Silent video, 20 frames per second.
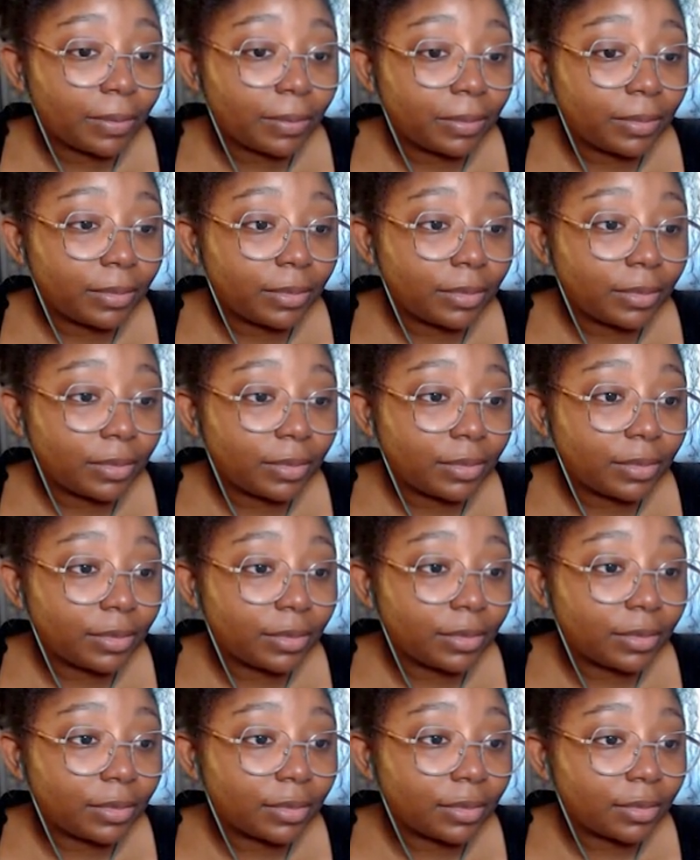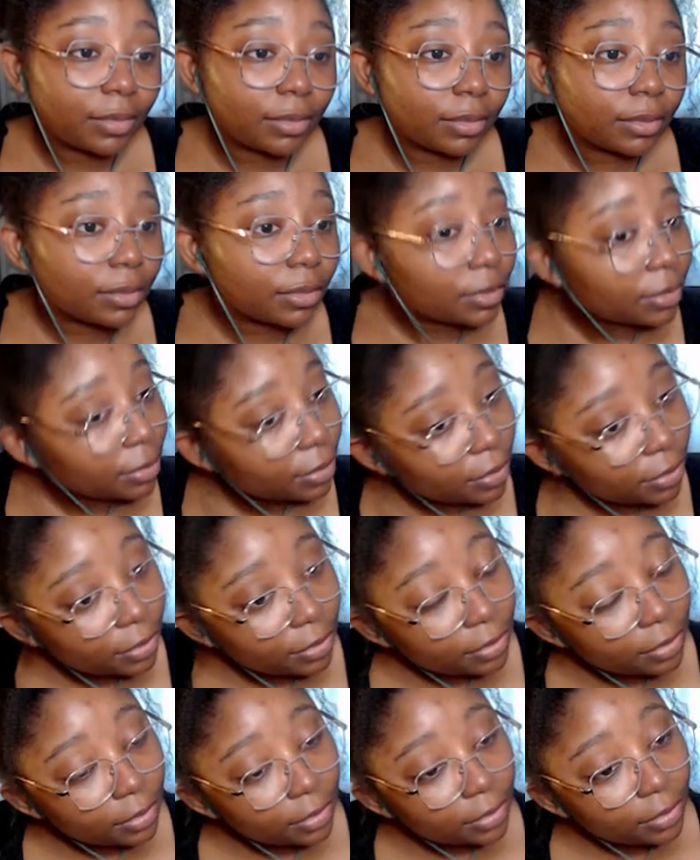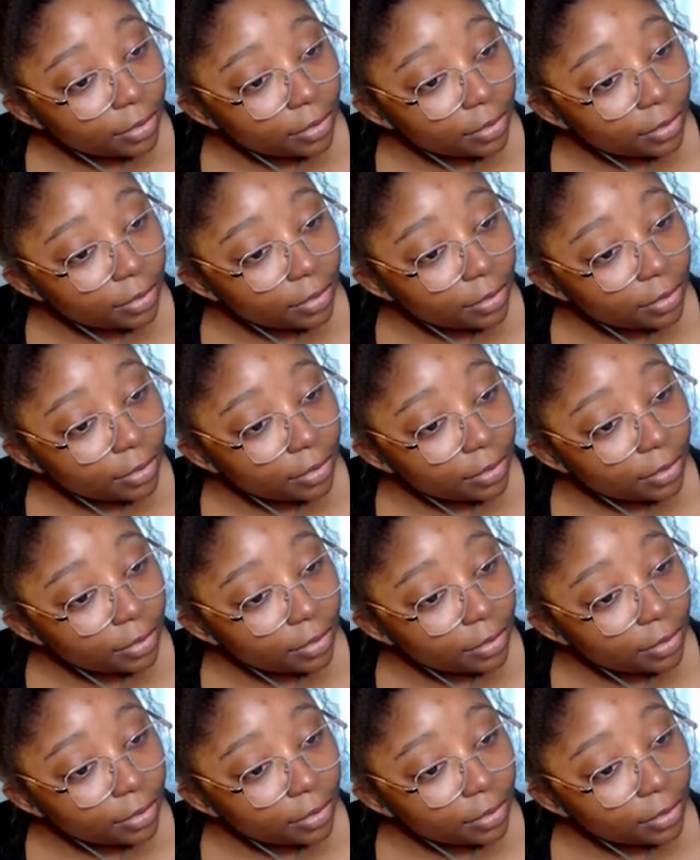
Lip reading: (no one is talking)